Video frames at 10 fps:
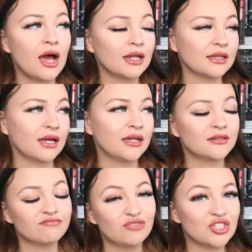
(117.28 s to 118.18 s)
and
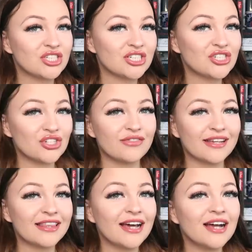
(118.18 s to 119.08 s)
like just stuff
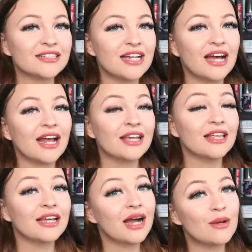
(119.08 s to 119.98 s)
like that. And I
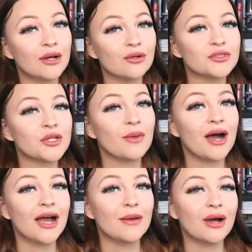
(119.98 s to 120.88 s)
think I might also
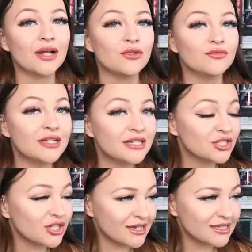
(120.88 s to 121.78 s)
buy my new reading chair